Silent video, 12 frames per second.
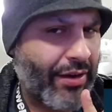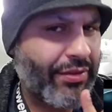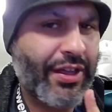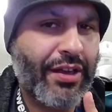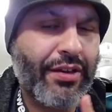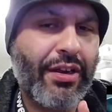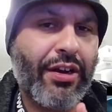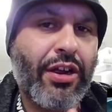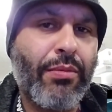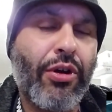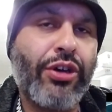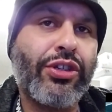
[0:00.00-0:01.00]
I don't think it's on the
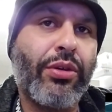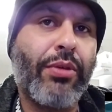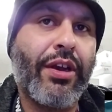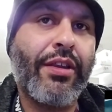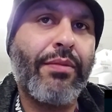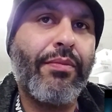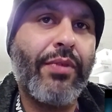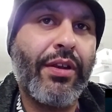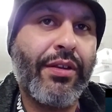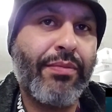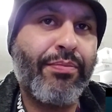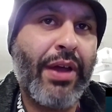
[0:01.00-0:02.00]
commercial, but it's
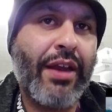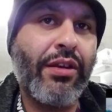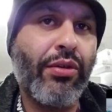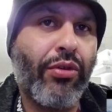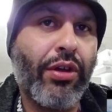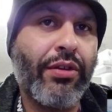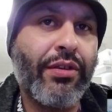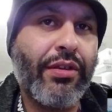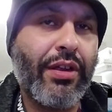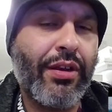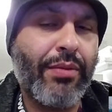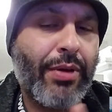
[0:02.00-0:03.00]
Pennzoil
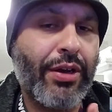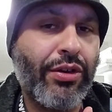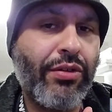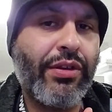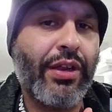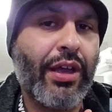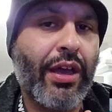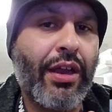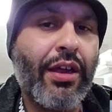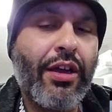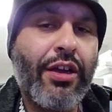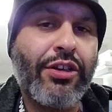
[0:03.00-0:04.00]
has been using it.